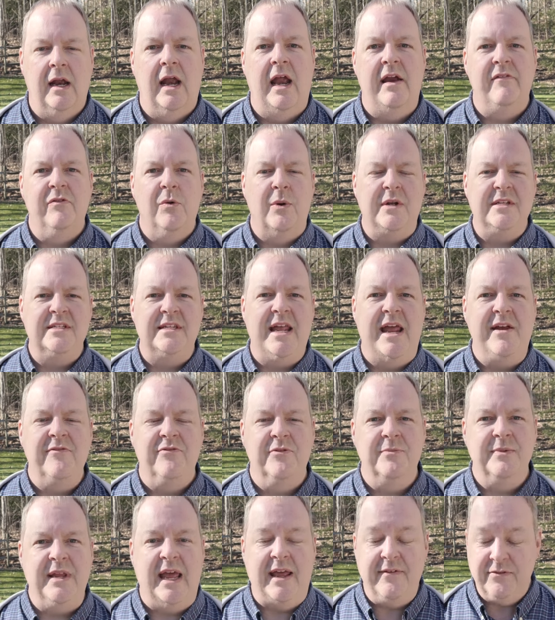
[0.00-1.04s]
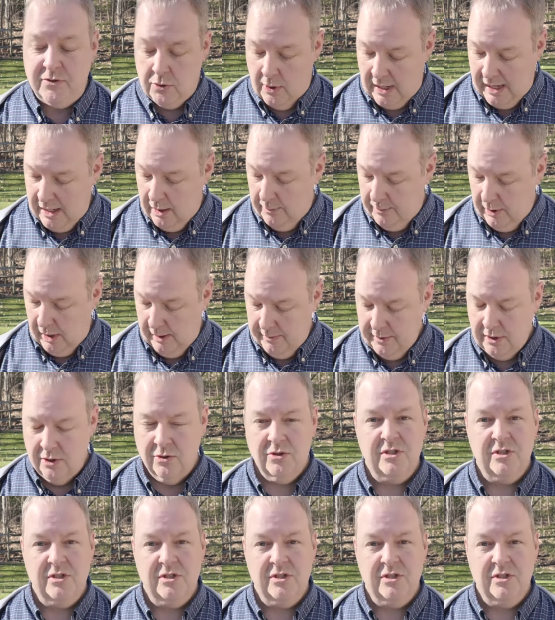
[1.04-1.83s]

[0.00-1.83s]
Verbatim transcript: Hey everyone, it's Dave from Dave's Ohio Barbecue.